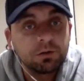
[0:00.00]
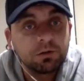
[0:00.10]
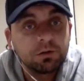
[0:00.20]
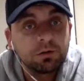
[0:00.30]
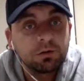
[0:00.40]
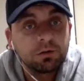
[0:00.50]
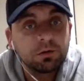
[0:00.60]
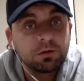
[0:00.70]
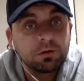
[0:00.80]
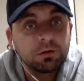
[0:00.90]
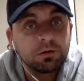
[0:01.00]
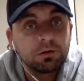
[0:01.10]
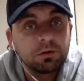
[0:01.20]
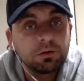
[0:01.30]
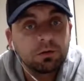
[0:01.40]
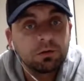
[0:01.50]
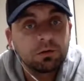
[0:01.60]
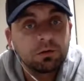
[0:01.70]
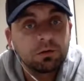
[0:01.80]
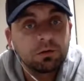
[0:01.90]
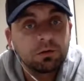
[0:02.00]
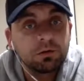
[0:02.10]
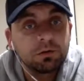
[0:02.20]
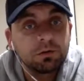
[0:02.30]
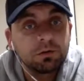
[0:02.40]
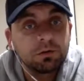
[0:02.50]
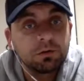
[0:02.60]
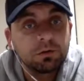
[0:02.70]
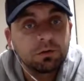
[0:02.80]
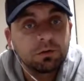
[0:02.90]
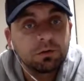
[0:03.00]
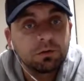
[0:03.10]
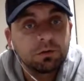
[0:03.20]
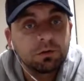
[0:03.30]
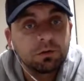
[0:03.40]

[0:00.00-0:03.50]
No words are spoken by the person on screen.